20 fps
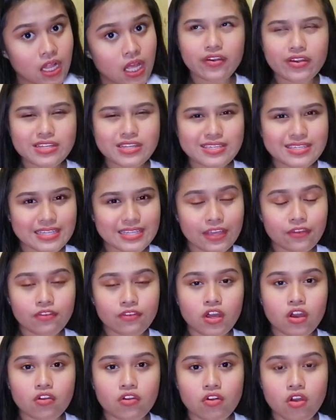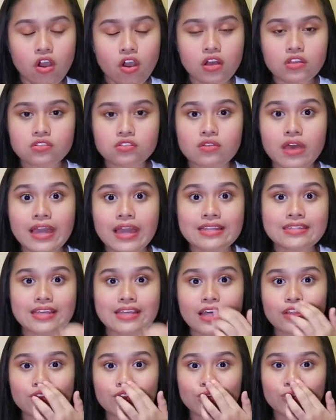Current sale, not wrong, so I
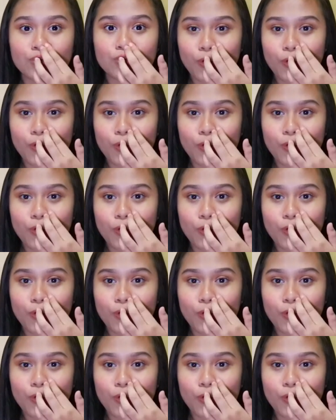decided to